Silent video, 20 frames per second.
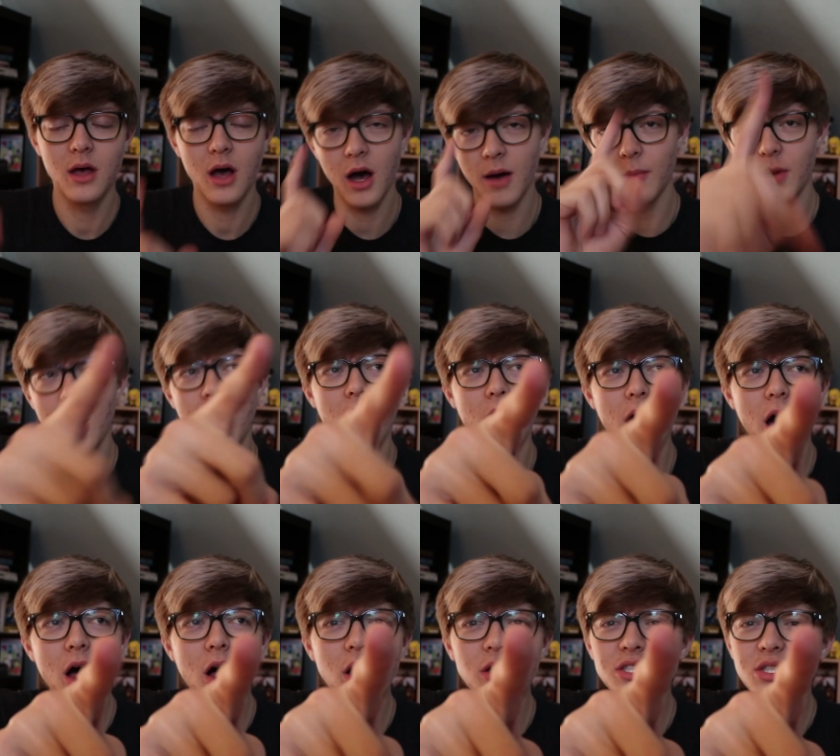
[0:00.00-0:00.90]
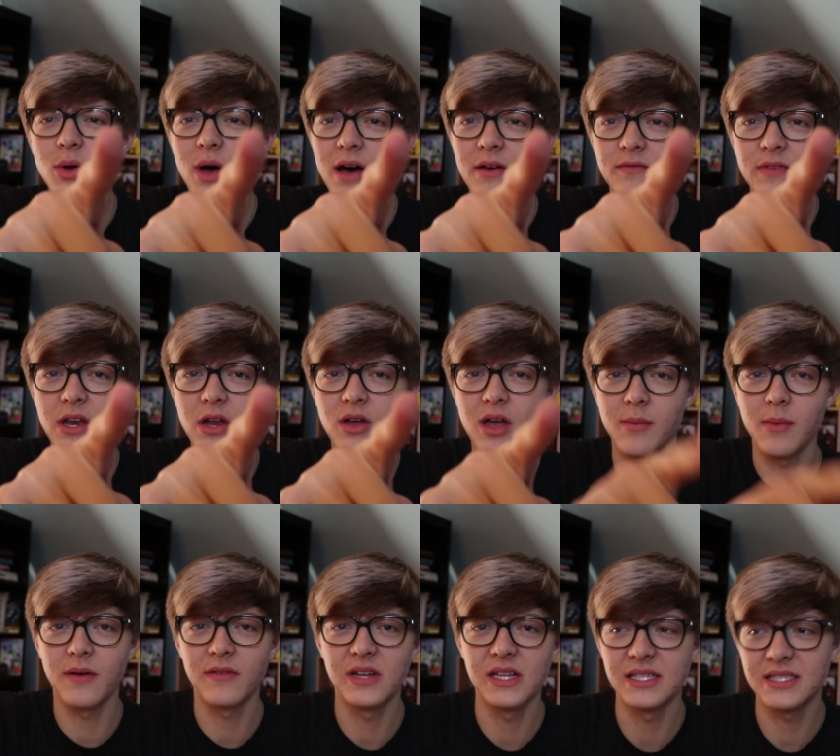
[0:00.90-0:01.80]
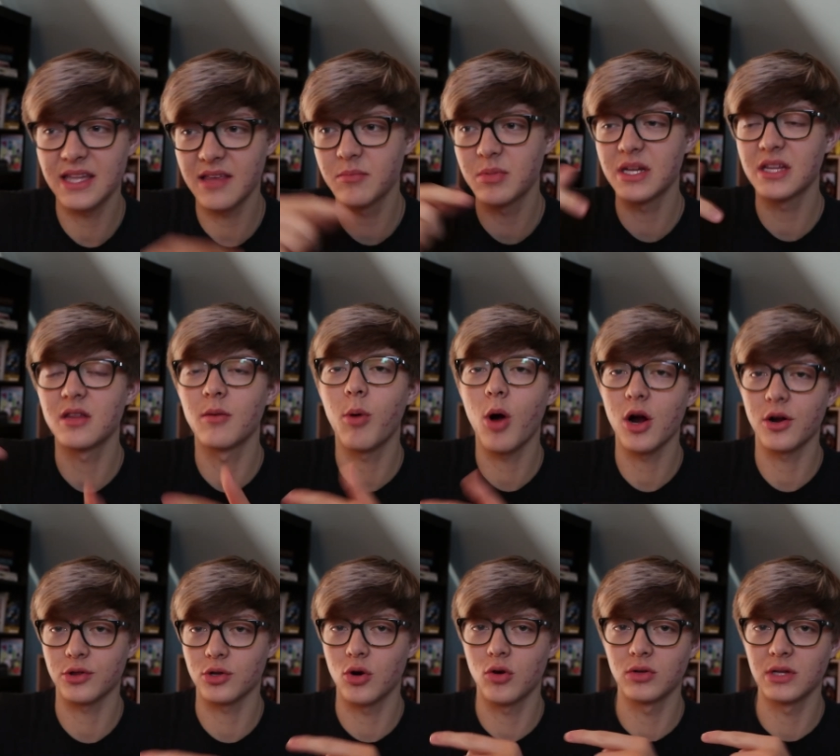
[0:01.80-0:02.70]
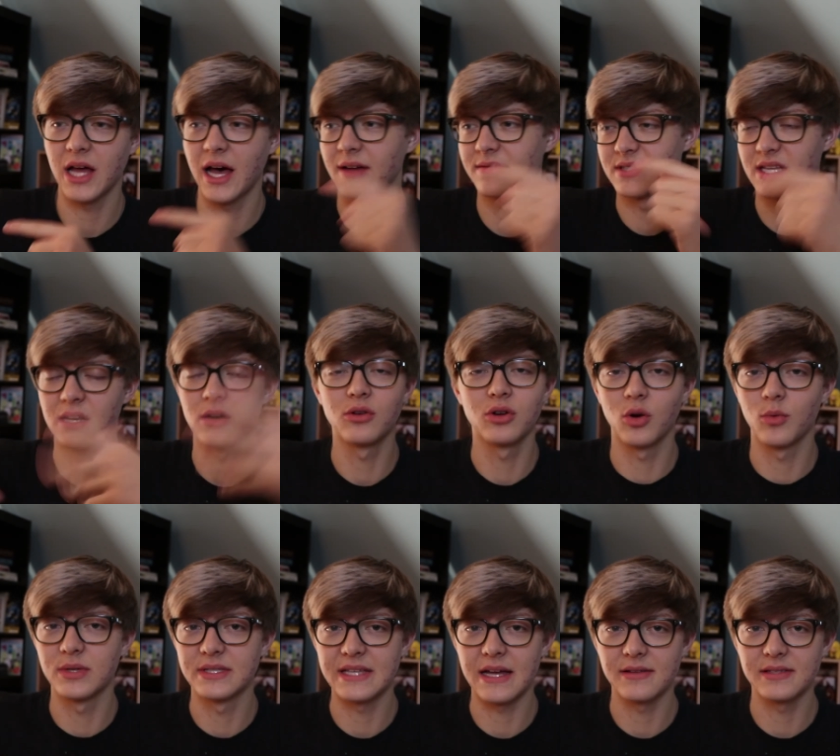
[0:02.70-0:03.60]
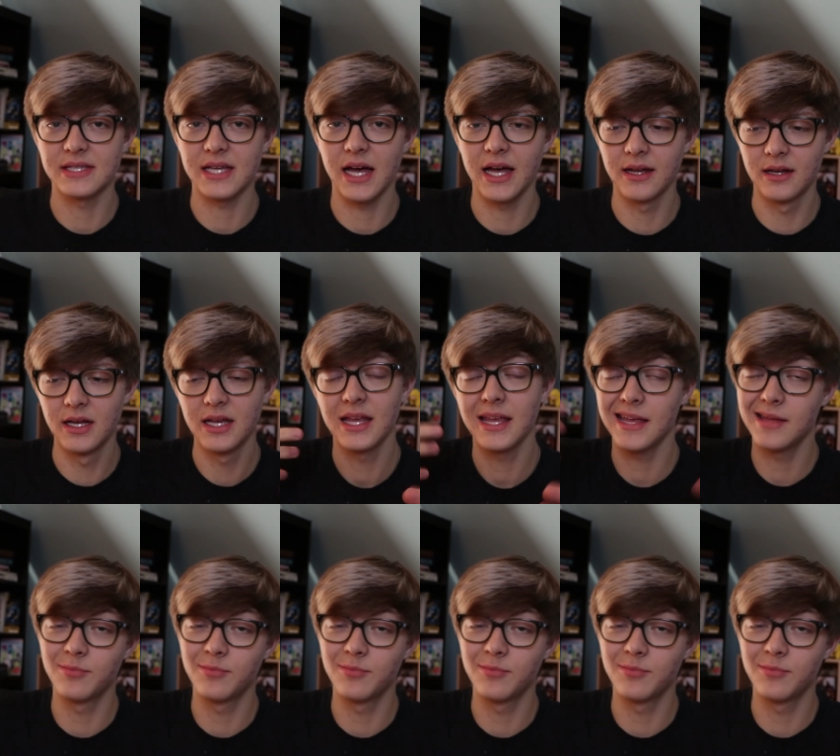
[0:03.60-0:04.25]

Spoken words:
Also, video game evidence, they've been in the park their whole lives, they don't know what's outside.